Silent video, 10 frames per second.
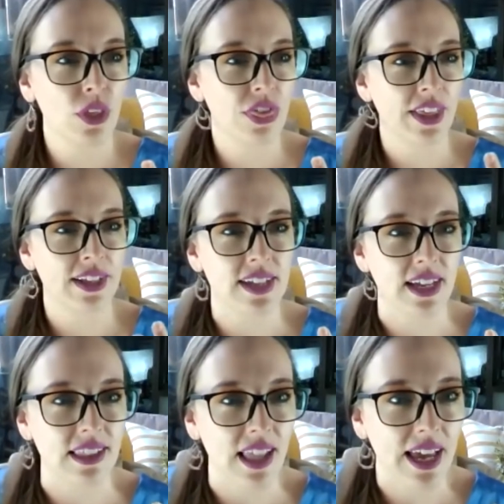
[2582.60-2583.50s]
the things
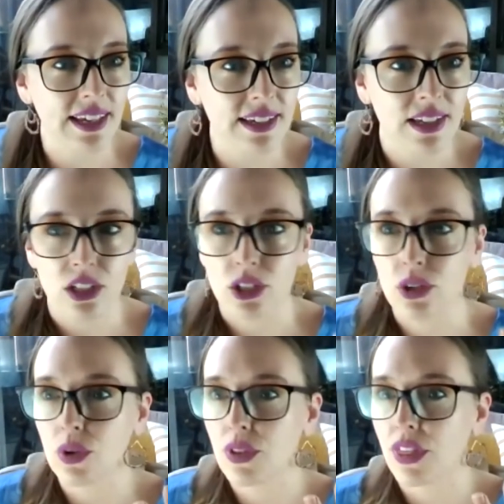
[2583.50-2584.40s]
I like.
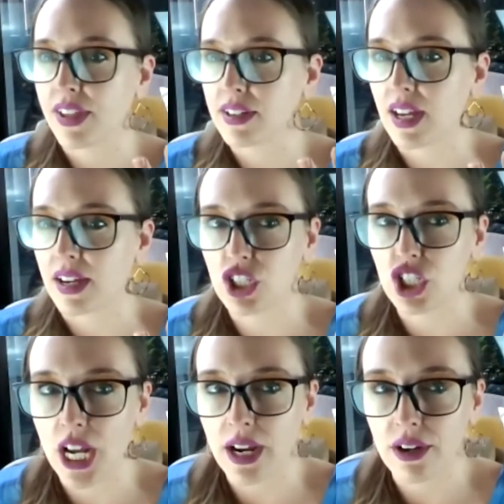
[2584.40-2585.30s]
You know the things I've
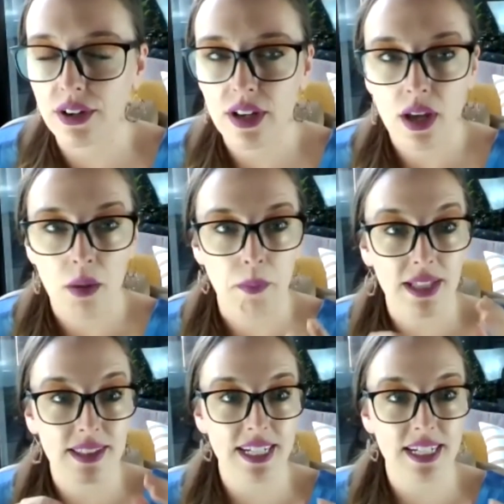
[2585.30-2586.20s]
shared.
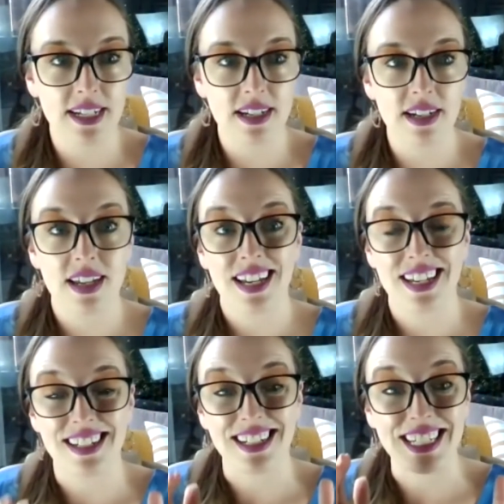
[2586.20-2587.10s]
My LinkedIn
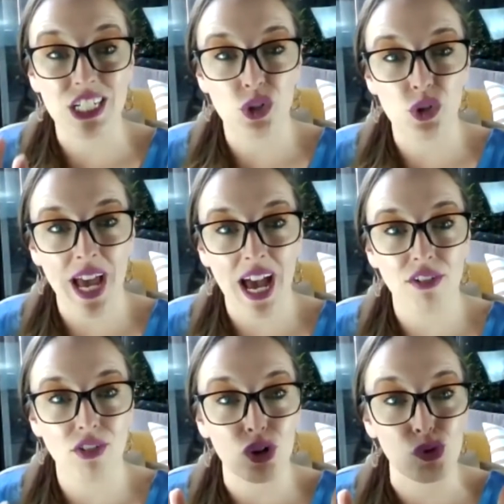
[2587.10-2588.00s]
is 1.5
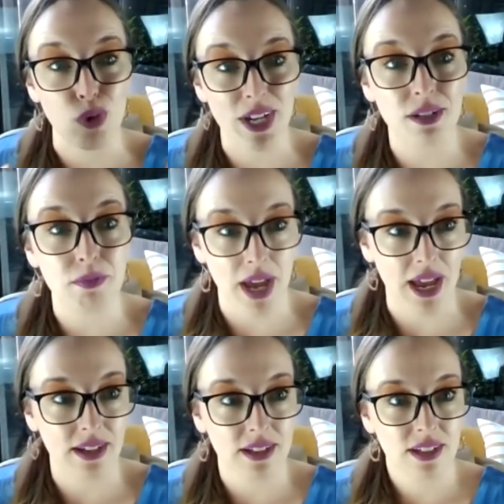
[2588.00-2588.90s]
years long
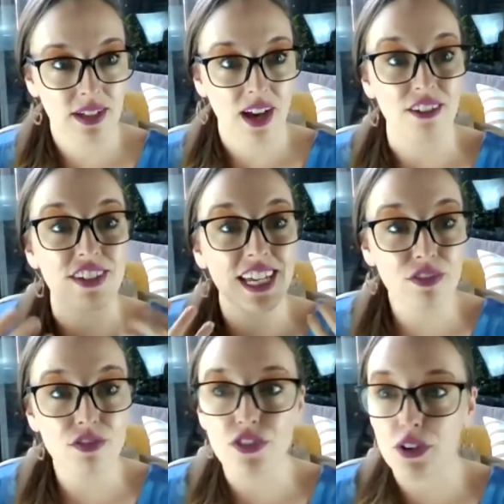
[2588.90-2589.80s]
resume of
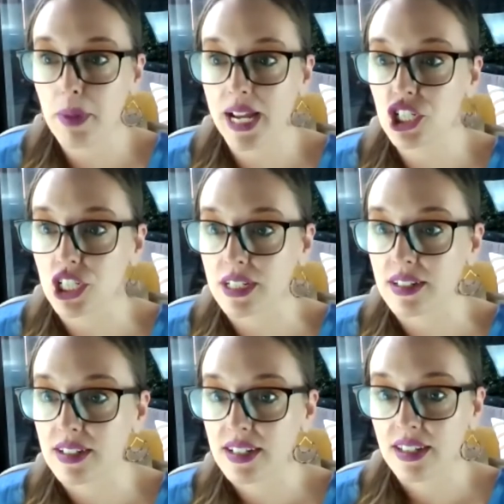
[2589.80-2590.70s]

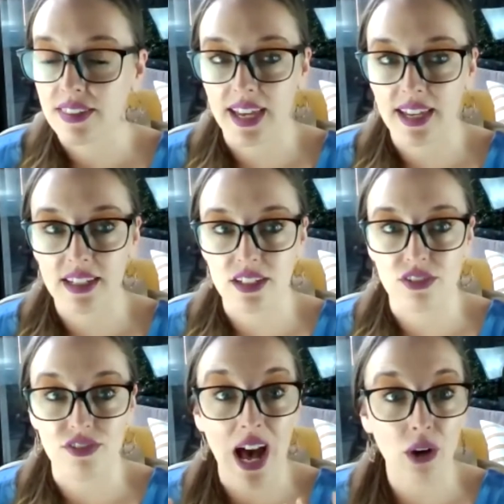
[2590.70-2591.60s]
information that is
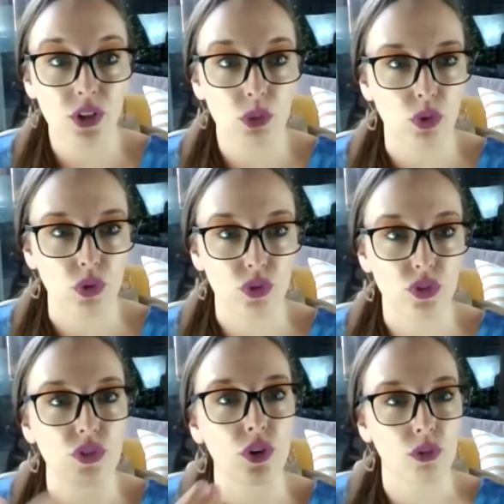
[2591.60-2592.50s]
valuable
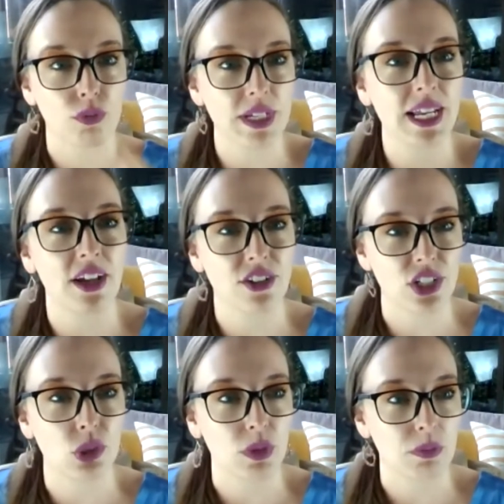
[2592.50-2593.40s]
for me as a
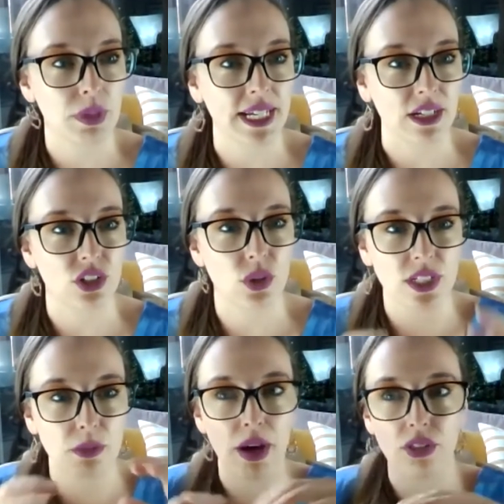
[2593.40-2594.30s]
human being. So
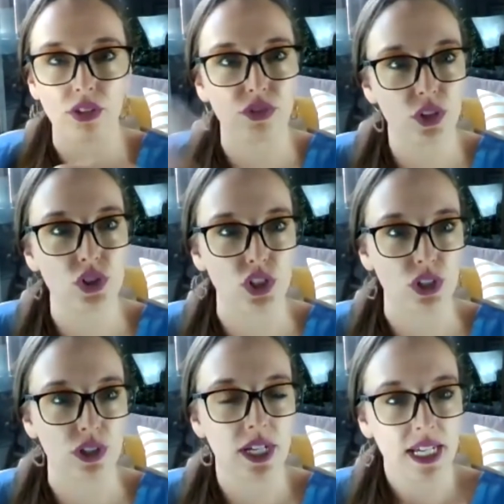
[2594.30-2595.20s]
it's about the
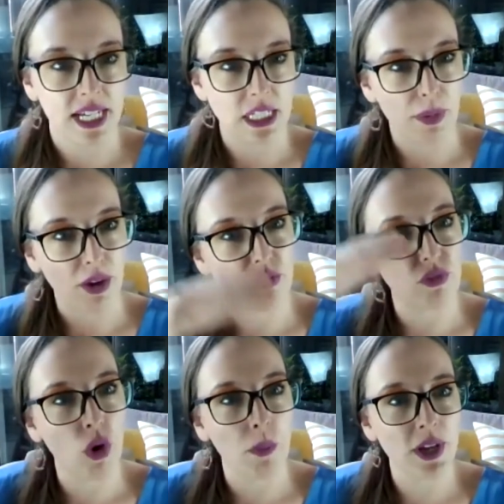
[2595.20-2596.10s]
future. It's about
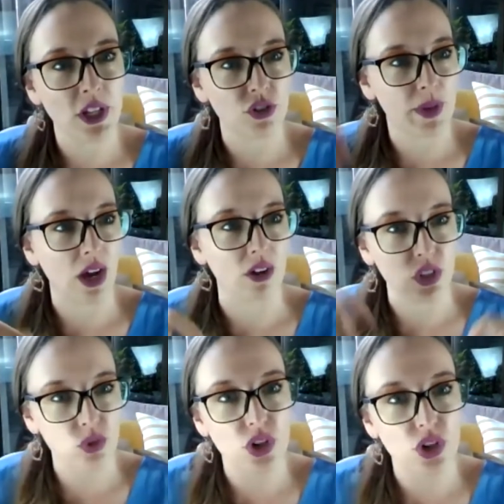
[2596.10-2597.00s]
4 months from now. If
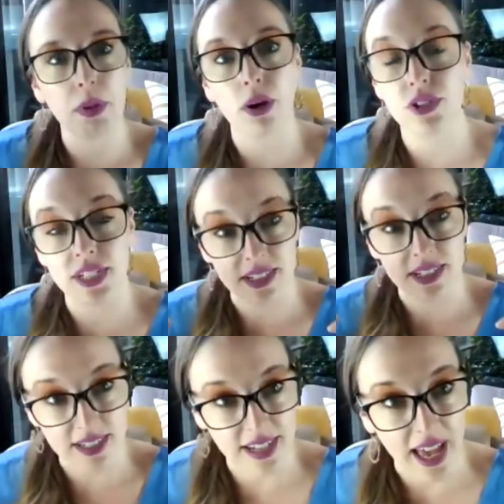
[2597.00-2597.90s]
you start posting
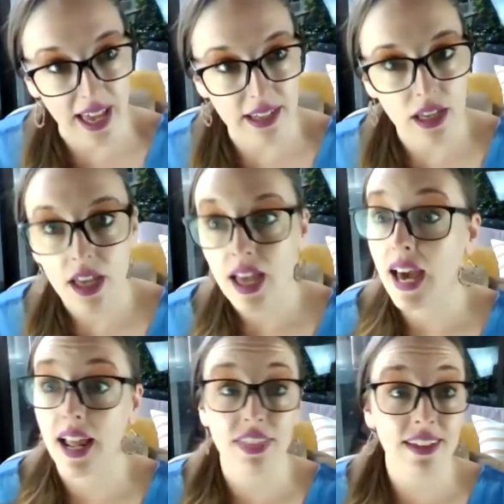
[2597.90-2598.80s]
today,
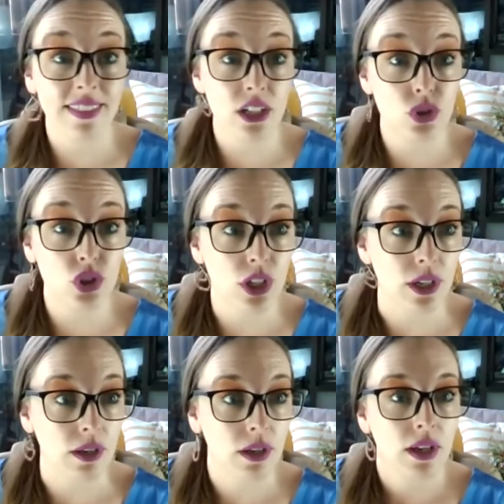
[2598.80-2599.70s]
and I think that you
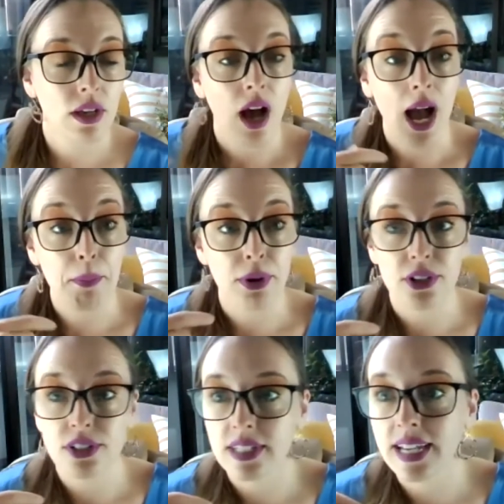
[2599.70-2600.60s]
should. I
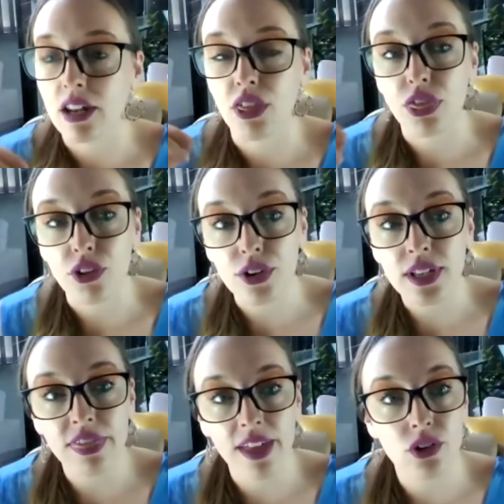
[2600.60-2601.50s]
personally had
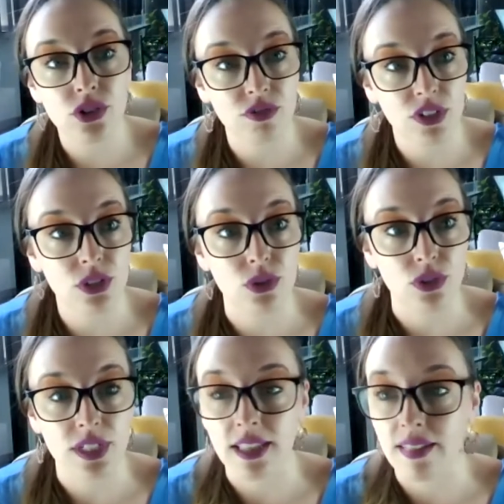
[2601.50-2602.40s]
30,000
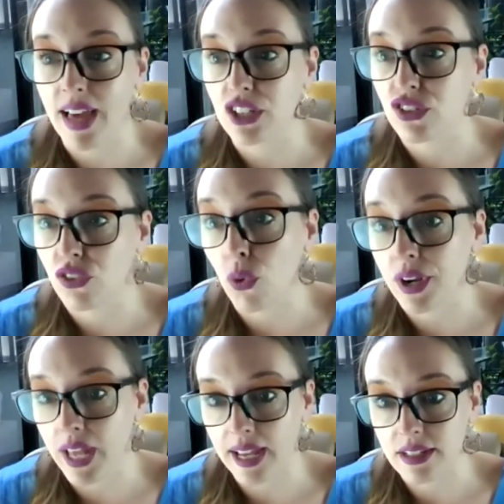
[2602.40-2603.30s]
views in the last
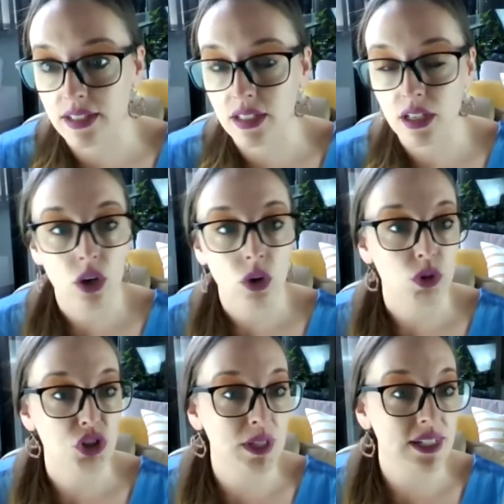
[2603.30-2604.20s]
4 days,
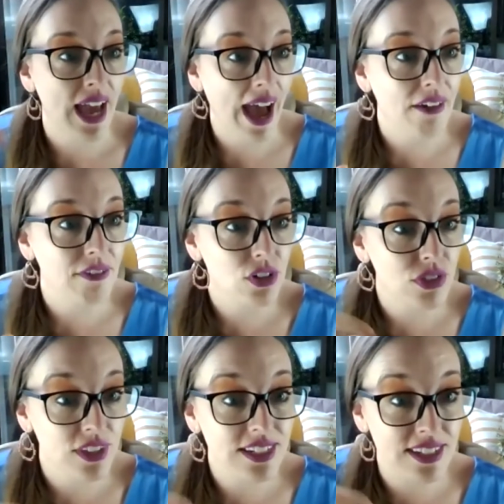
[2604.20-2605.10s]
which means that after
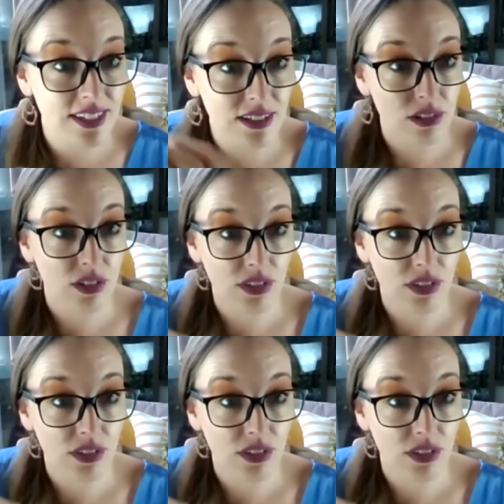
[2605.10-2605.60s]
this